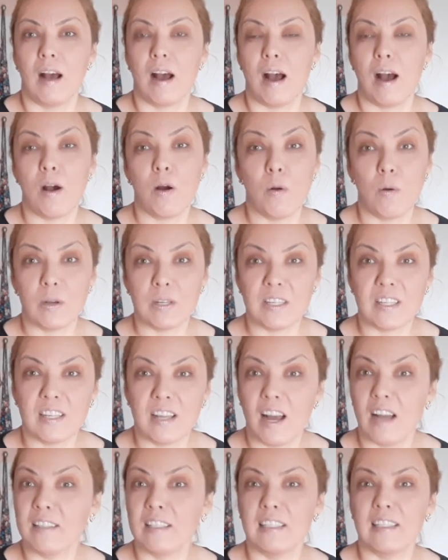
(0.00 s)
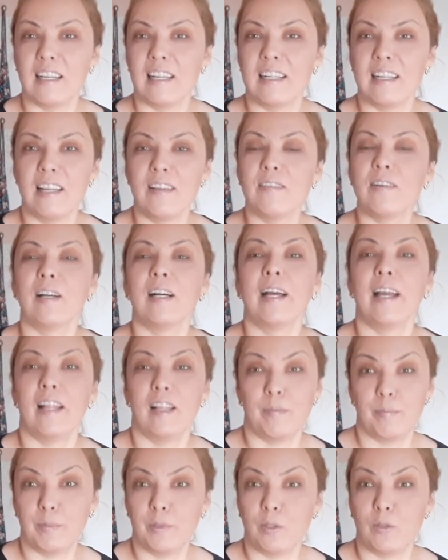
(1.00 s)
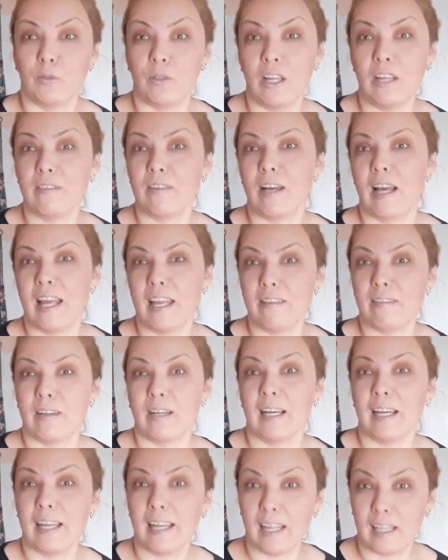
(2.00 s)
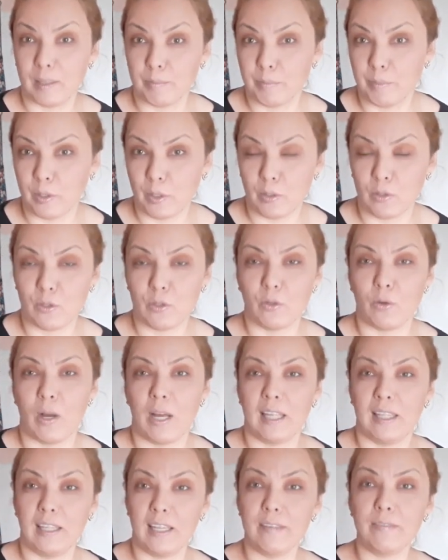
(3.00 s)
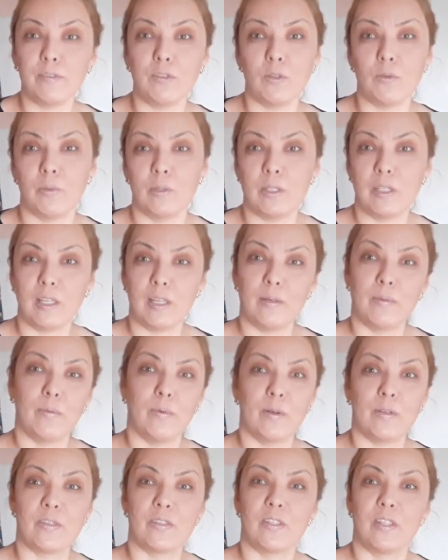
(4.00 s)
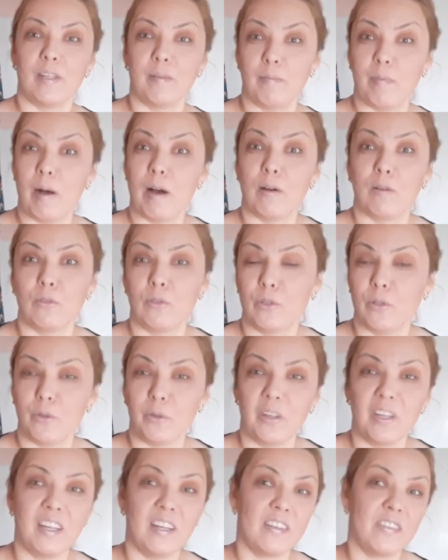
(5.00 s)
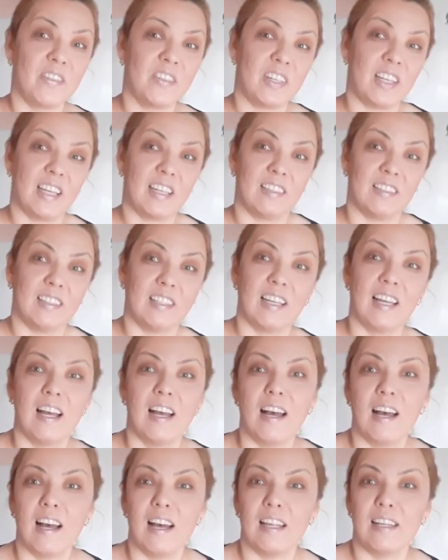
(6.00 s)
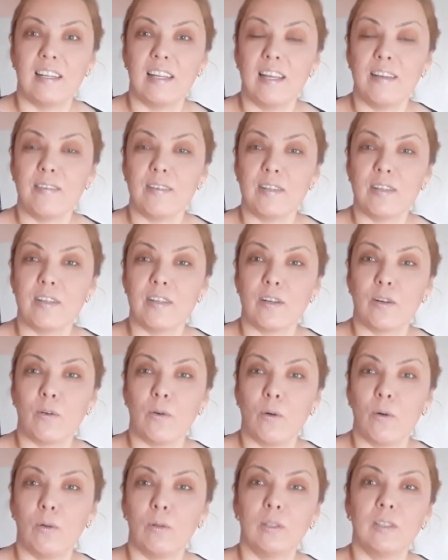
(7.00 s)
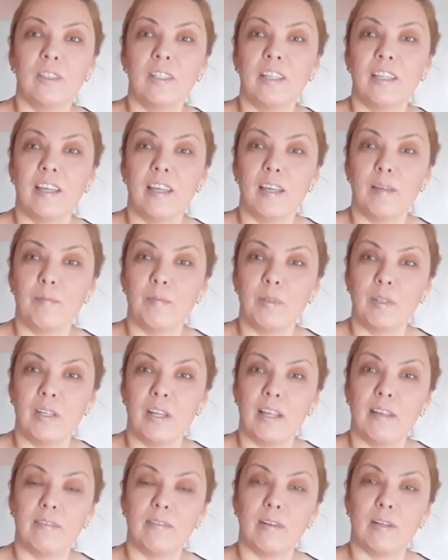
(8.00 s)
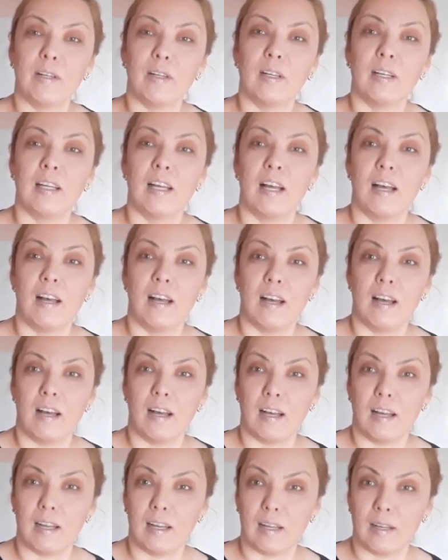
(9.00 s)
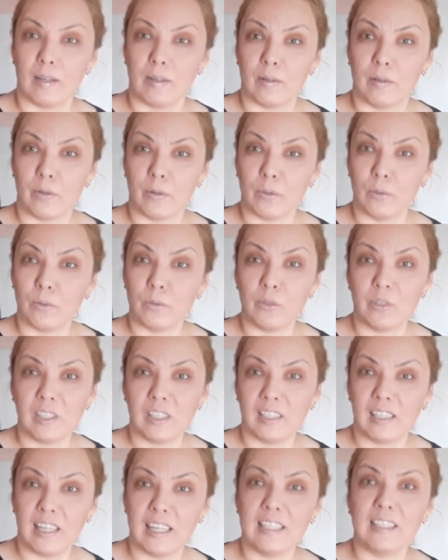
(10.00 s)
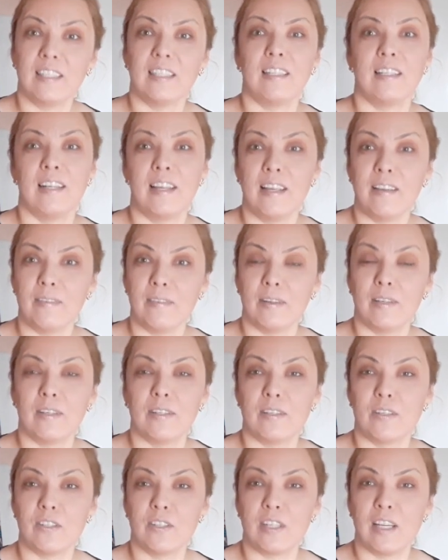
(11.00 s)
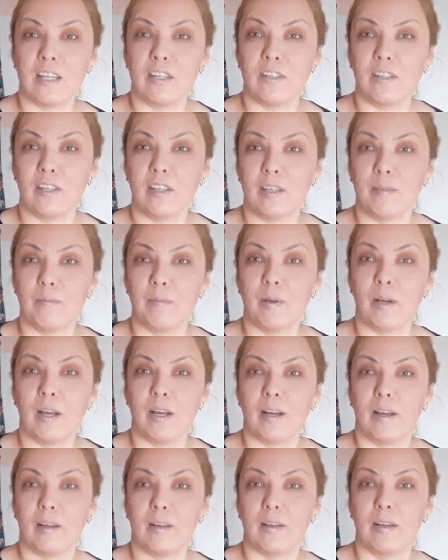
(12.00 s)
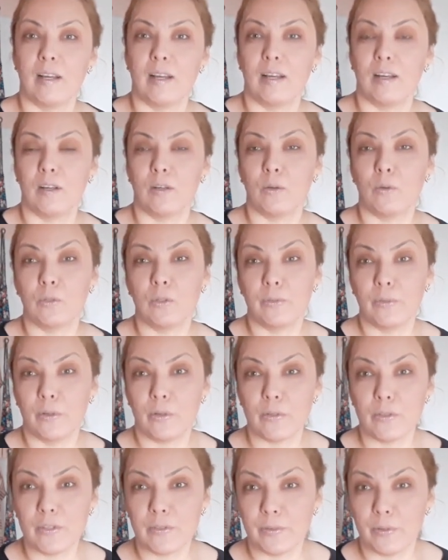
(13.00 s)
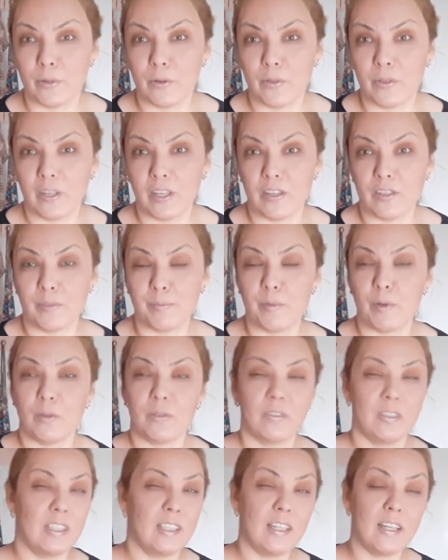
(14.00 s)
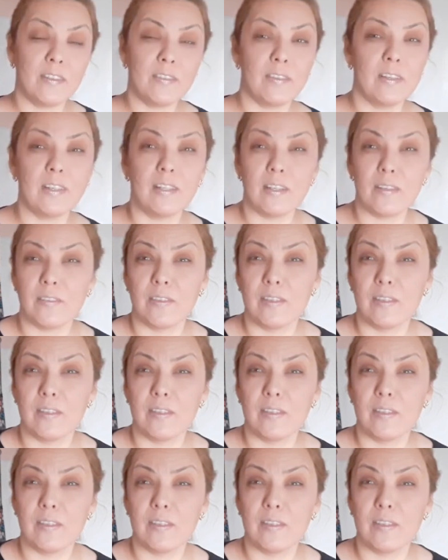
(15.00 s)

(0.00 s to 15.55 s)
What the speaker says: our son, and I never helped you, never ever helped you. So I left you when he was about 2 years and never called him, never wrote a letter, never said him good words for his birthday, nothing.